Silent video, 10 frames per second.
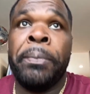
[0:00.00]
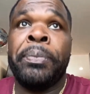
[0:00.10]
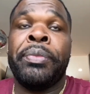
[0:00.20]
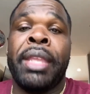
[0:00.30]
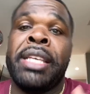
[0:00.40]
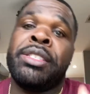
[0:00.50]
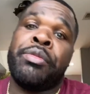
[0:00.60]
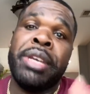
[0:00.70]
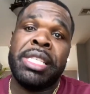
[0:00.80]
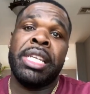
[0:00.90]
is the
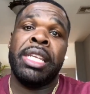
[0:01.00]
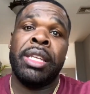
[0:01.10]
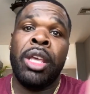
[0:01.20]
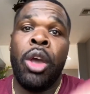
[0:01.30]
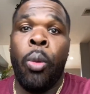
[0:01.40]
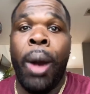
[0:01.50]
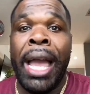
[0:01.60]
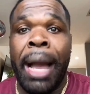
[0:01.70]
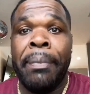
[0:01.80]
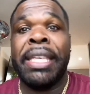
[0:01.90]
reasoning why
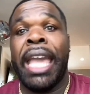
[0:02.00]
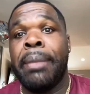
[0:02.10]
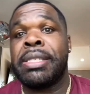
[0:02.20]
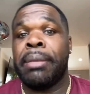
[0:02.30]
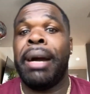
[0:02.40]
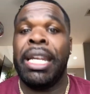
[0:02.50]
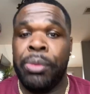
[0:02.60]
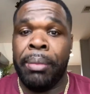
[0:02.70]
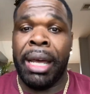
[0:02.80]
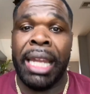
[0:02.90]
I became somebody
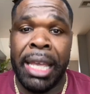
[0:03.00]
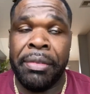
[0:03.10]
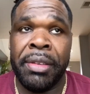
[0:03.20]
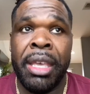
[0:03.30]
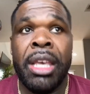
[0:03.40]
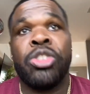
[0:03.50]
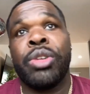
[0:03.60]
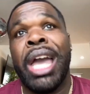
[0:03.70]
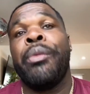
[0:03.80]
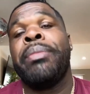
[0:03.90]
with my life. So
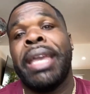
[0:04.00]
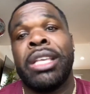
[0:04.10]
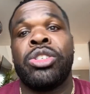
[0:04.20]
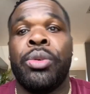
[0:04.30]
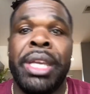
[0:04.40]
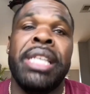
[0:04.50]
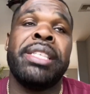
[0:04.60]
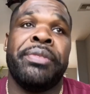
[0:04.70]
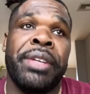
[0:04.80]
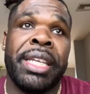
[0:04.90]
now we make it so easy
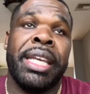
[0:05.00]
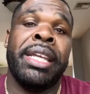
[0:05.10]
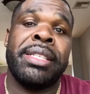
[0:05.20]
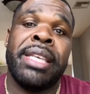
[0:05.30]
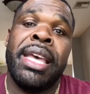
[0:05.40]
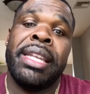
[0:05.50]
for the kids that